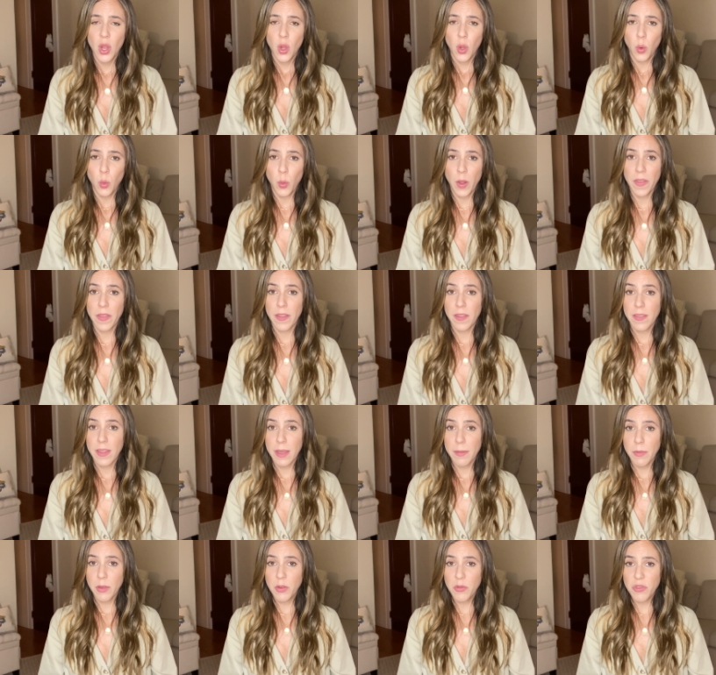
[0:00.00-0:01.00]
with the
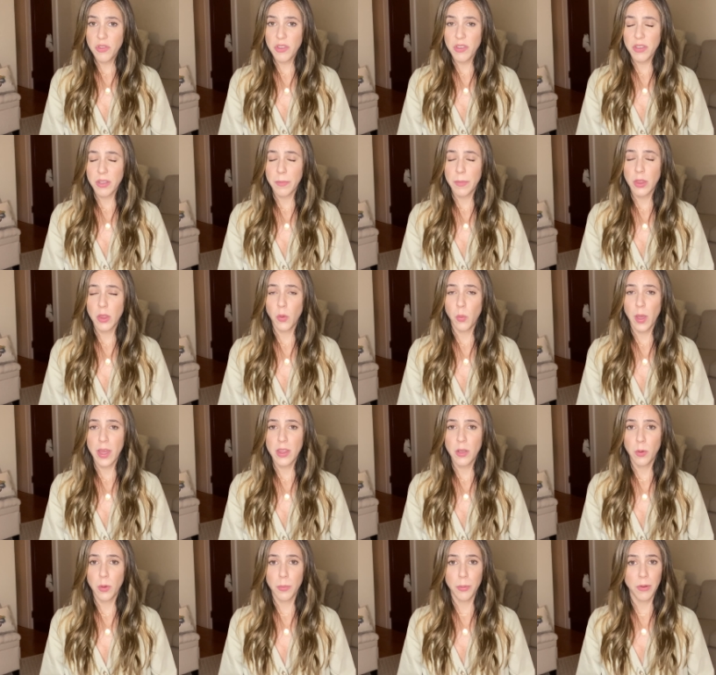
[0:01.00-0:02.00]
immune system and the way
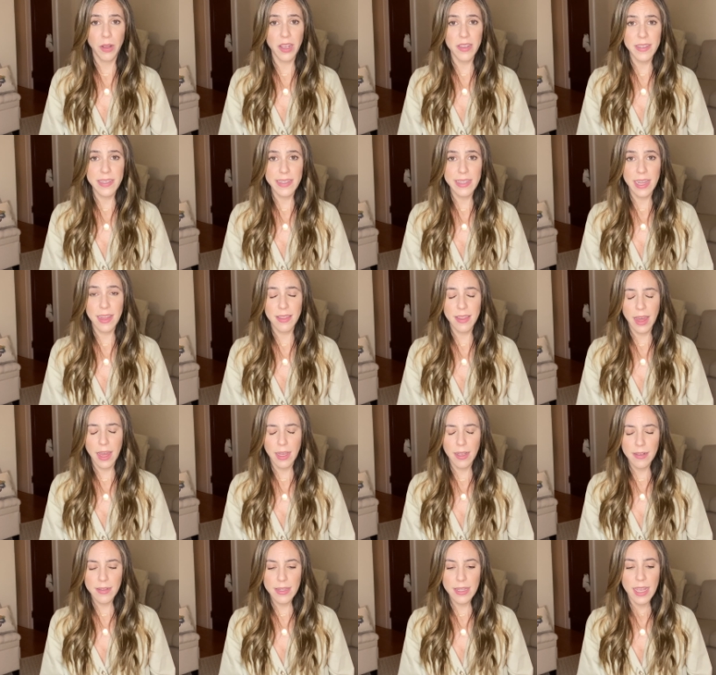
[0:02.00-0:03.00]
that we're processing
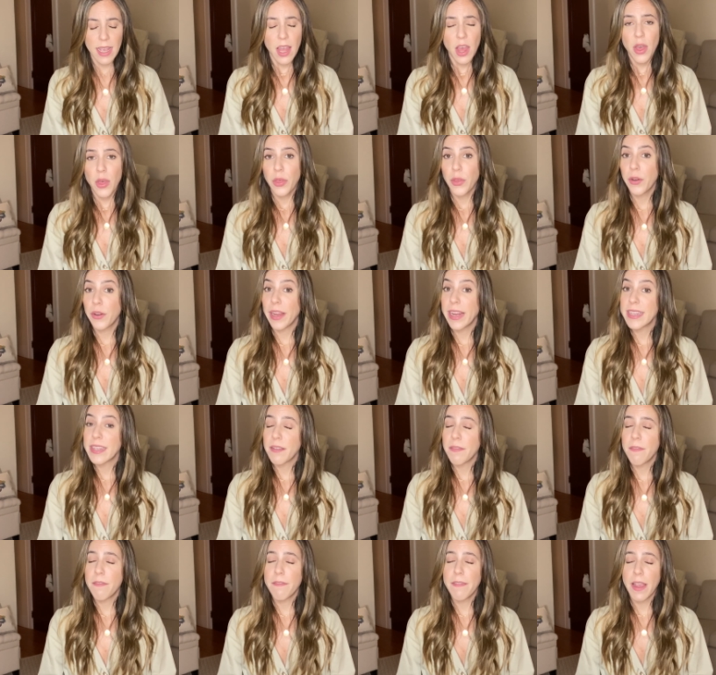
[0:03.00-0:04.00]
things. There is
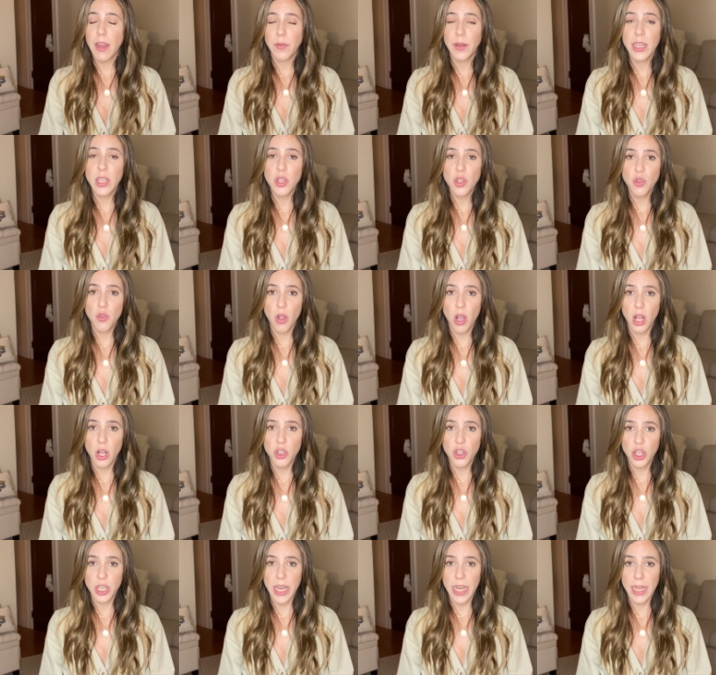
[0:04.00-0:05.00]
a very strong
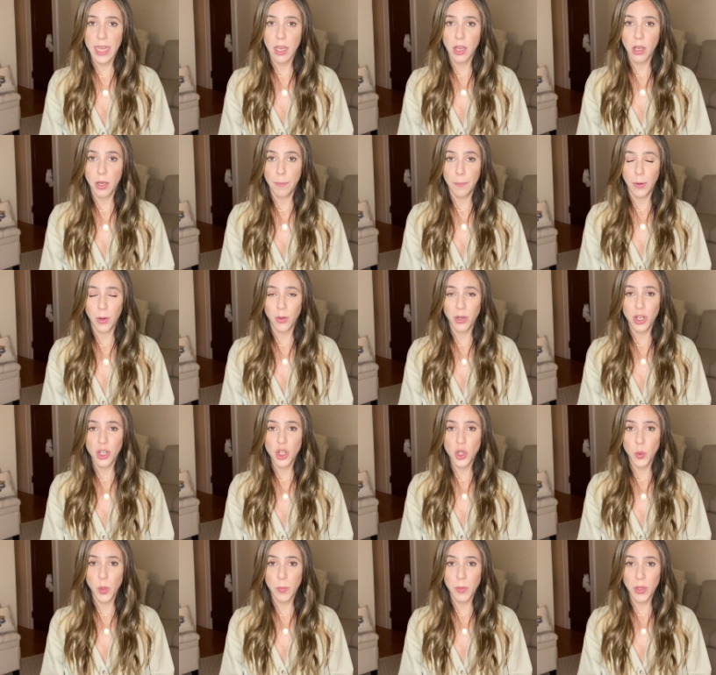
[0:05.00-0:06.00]
genetic component
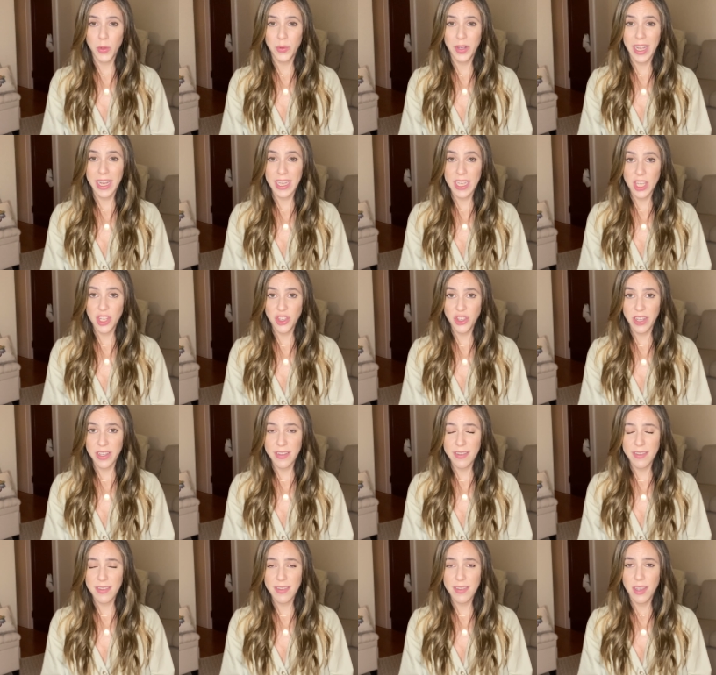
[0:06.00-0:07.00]
to immune
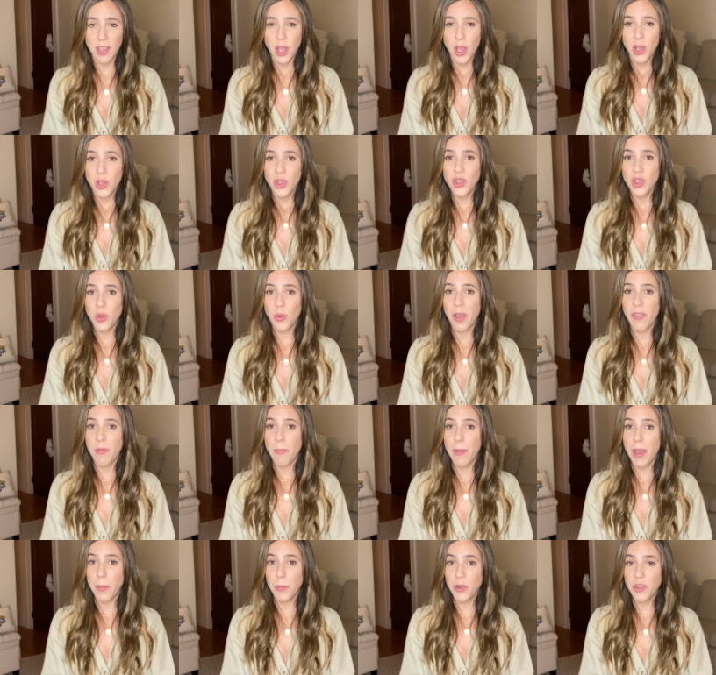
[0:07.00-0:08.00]
conditions. So if
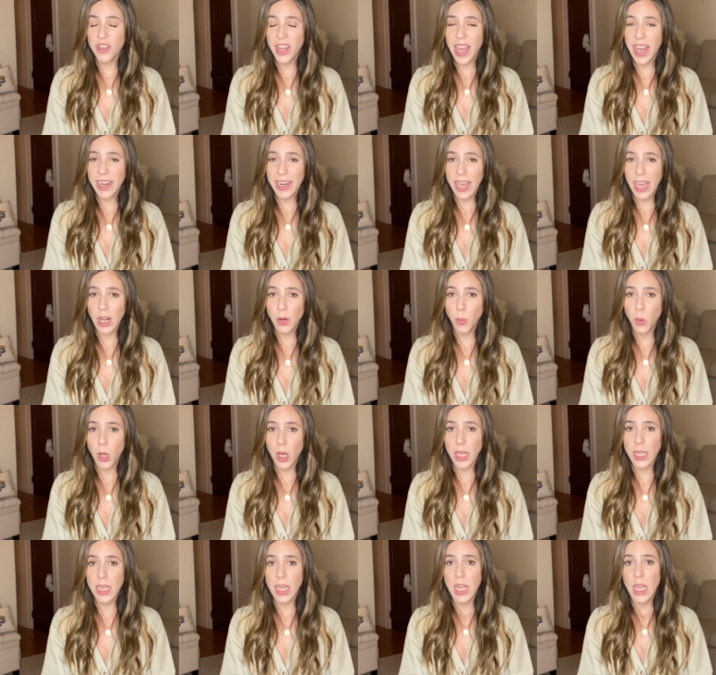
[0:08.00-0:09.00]
mom or dad had
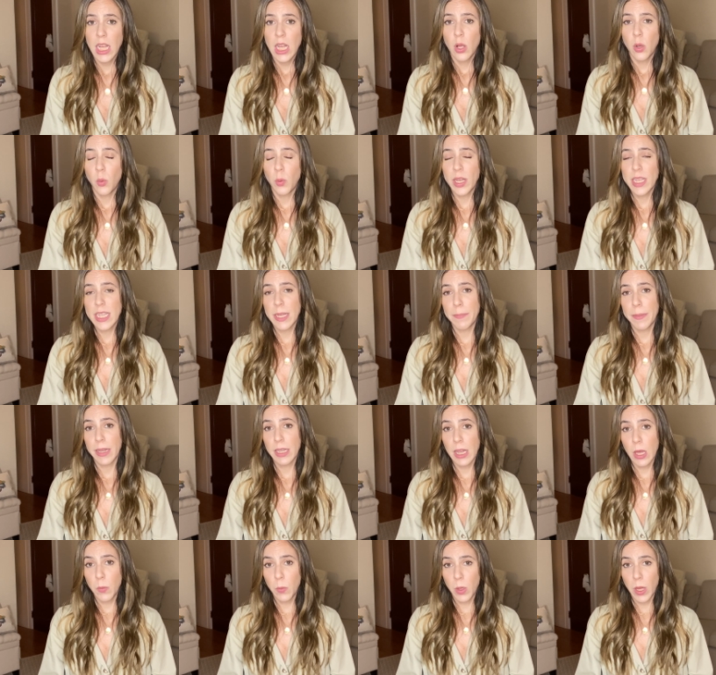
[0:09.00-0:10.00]
one, we
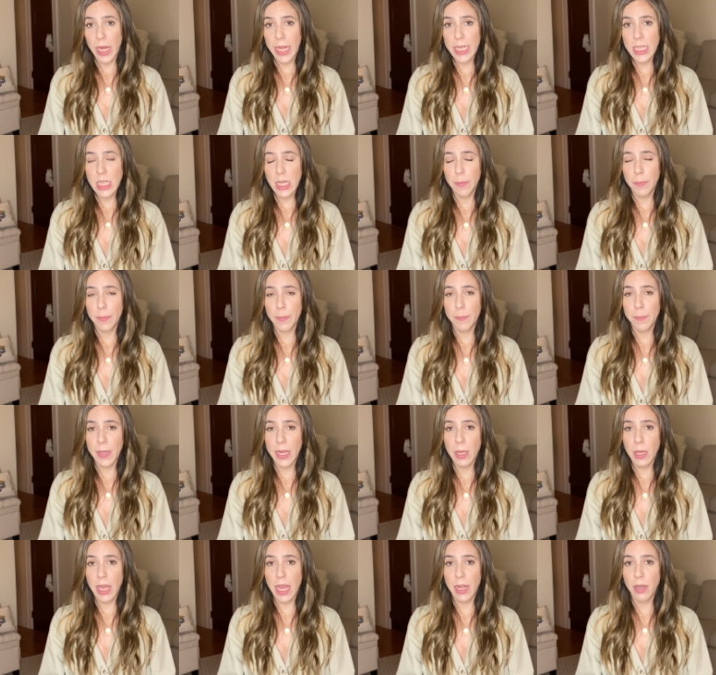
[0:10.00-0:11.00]
typically will end up
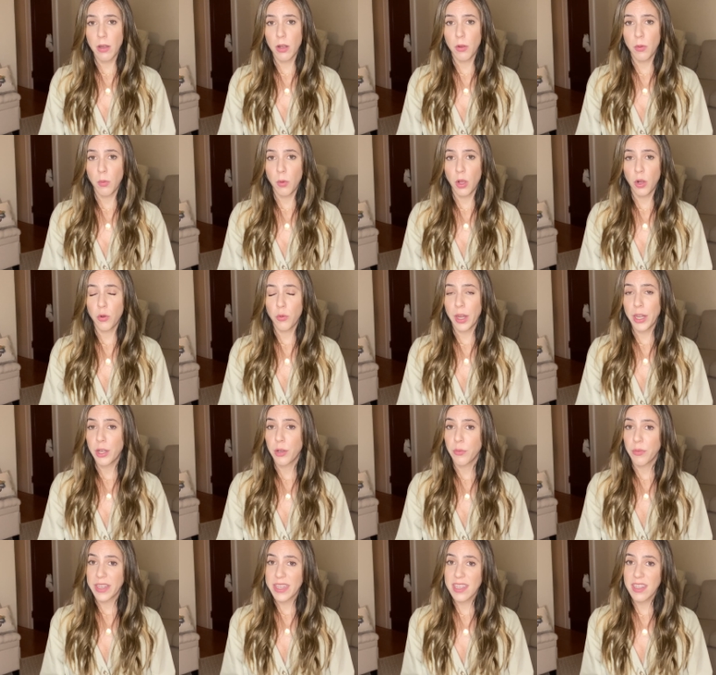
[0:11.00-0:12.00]
being at a
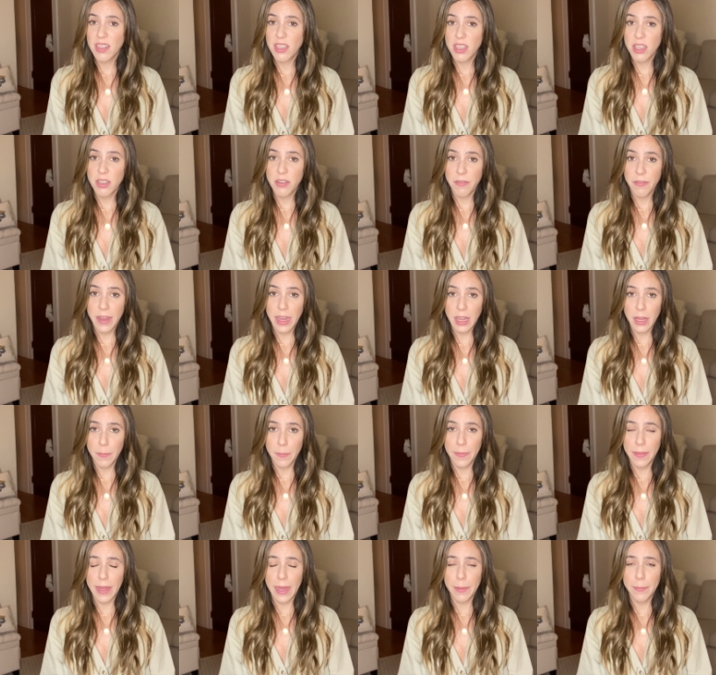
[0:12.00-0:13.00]
greater risk to
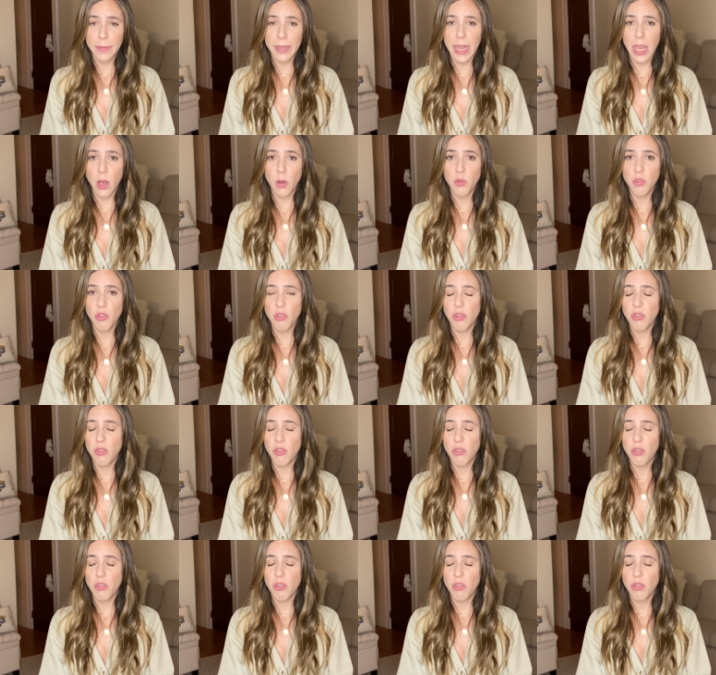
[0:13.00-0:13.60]
develop them. Now,